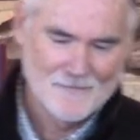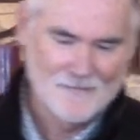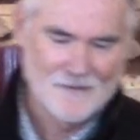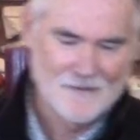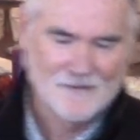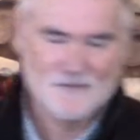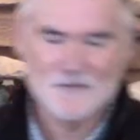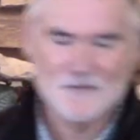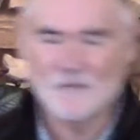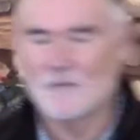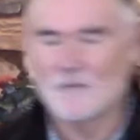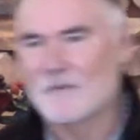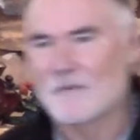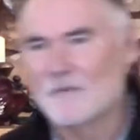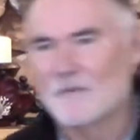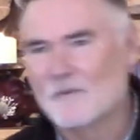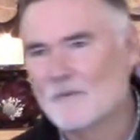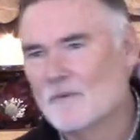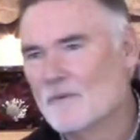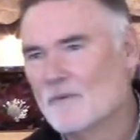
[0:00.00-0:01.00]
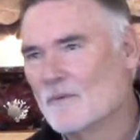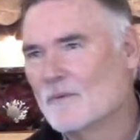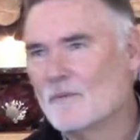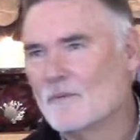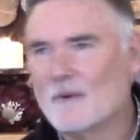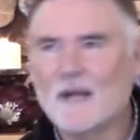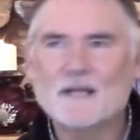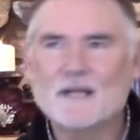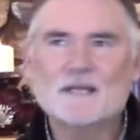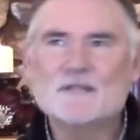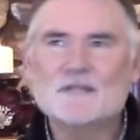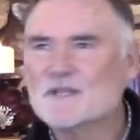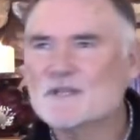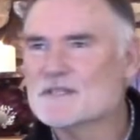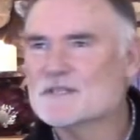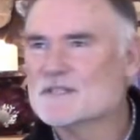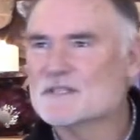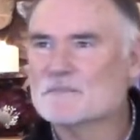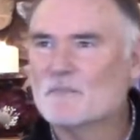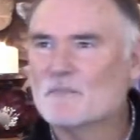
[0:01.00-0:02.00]
So, why did
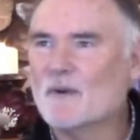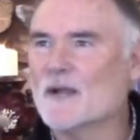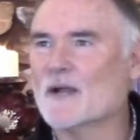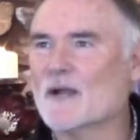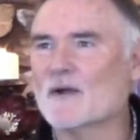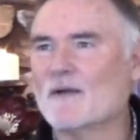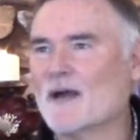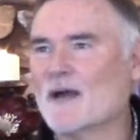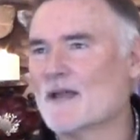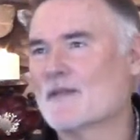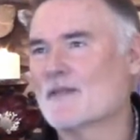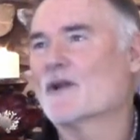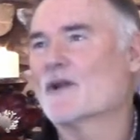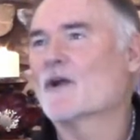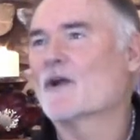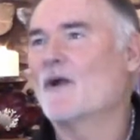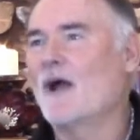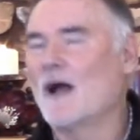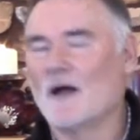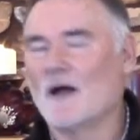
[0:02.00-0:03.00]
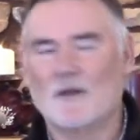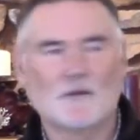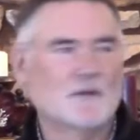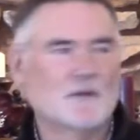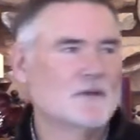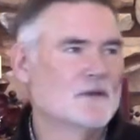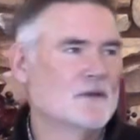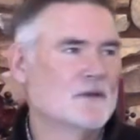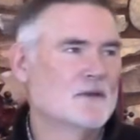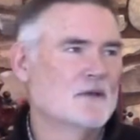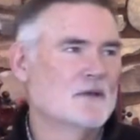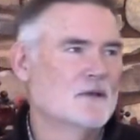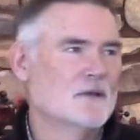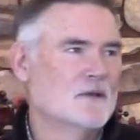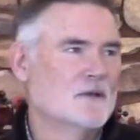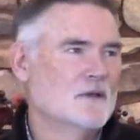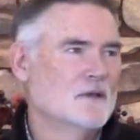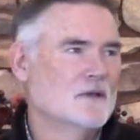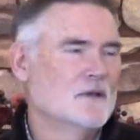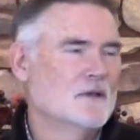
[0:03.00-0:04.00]
Jesus bring her out of the crowd?
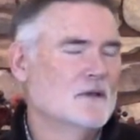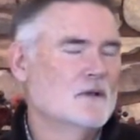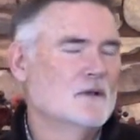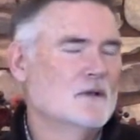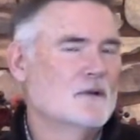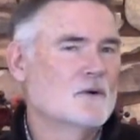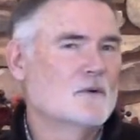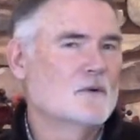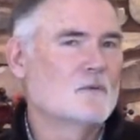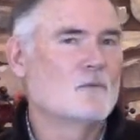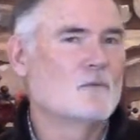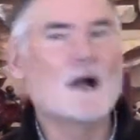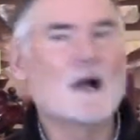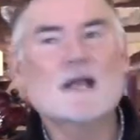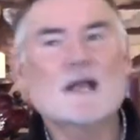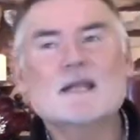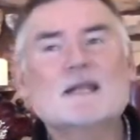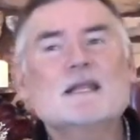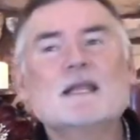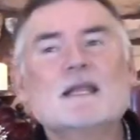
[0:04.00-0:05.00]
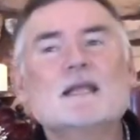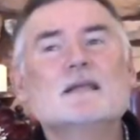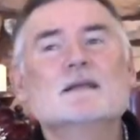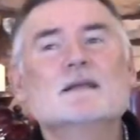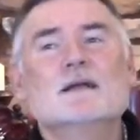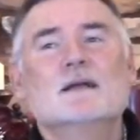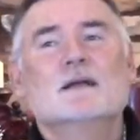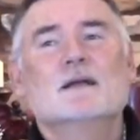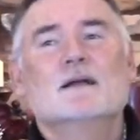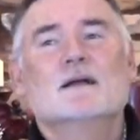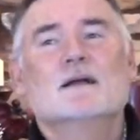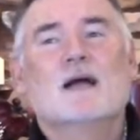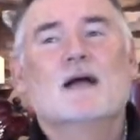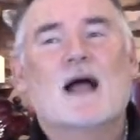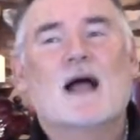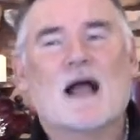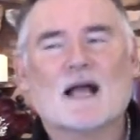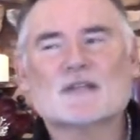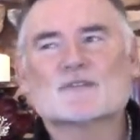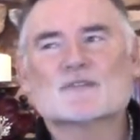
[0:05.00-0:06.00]
Why did he
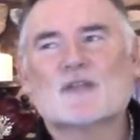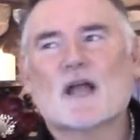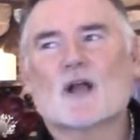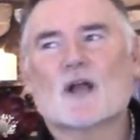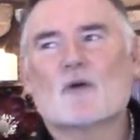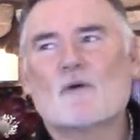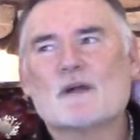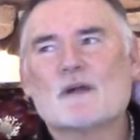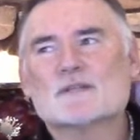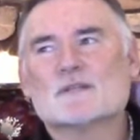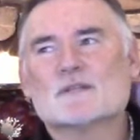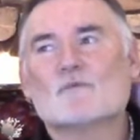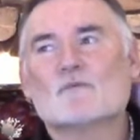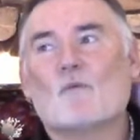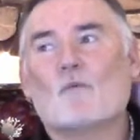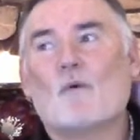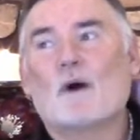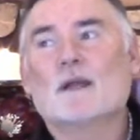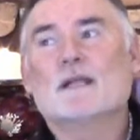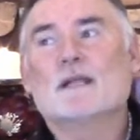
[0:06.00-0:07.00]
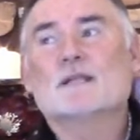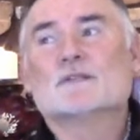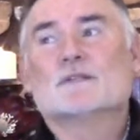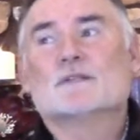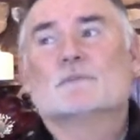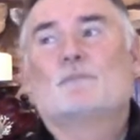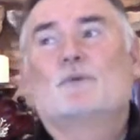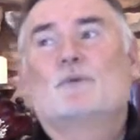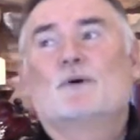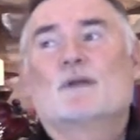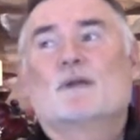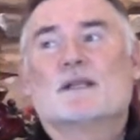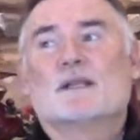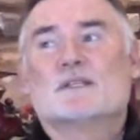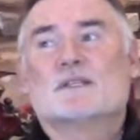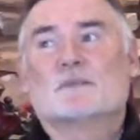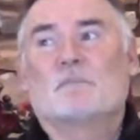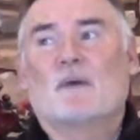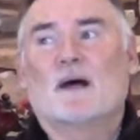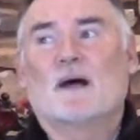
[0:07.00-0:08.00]
ask that question wanting to put a
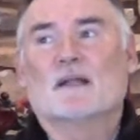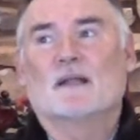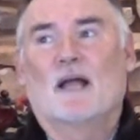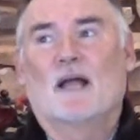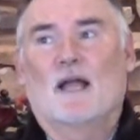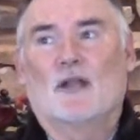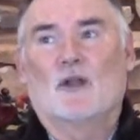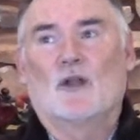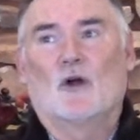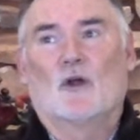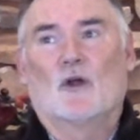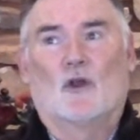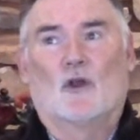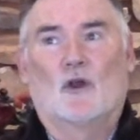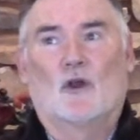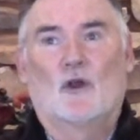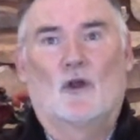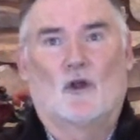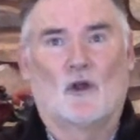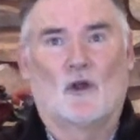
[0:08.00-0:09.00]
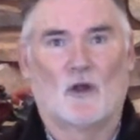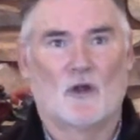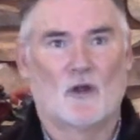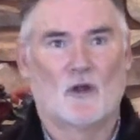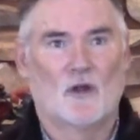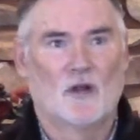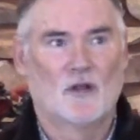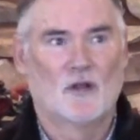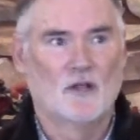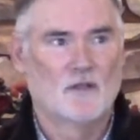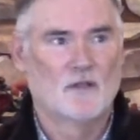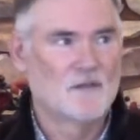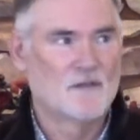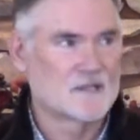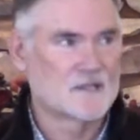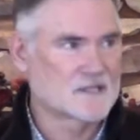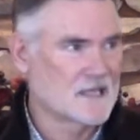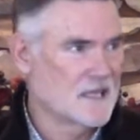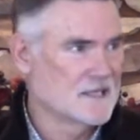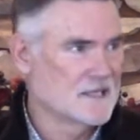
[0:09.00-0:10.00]
spotlight on her,
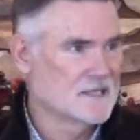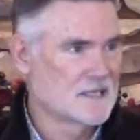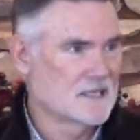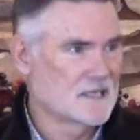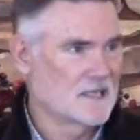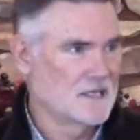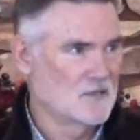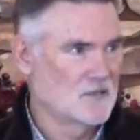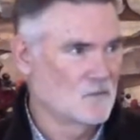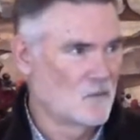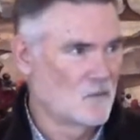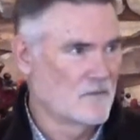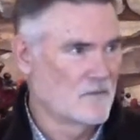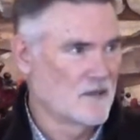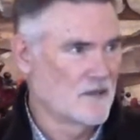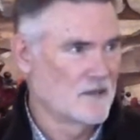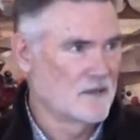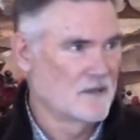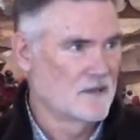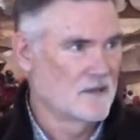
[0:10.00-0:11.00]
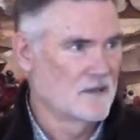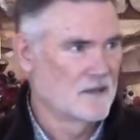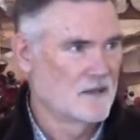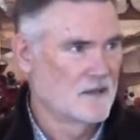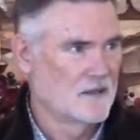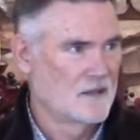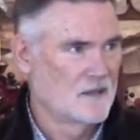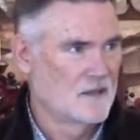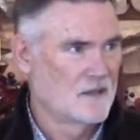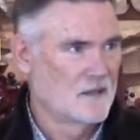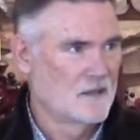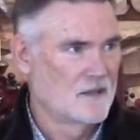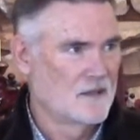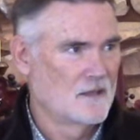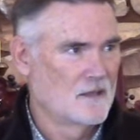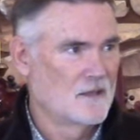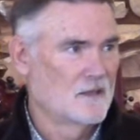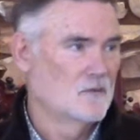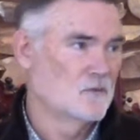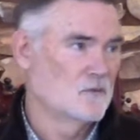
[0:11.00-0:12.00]
this unclean woman?
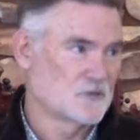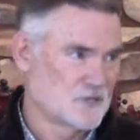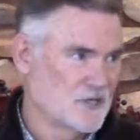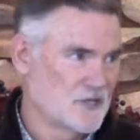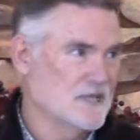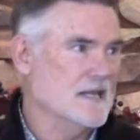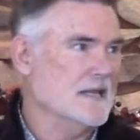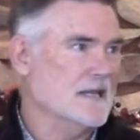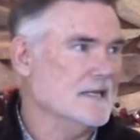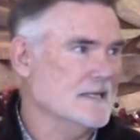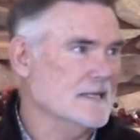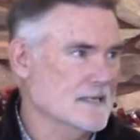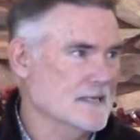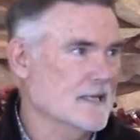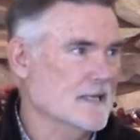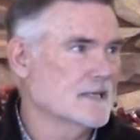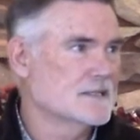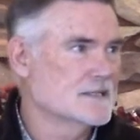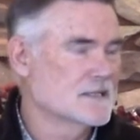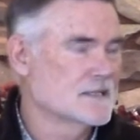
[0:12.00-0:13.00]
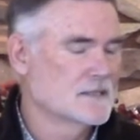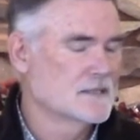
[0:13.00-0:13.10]
Well, she needed it.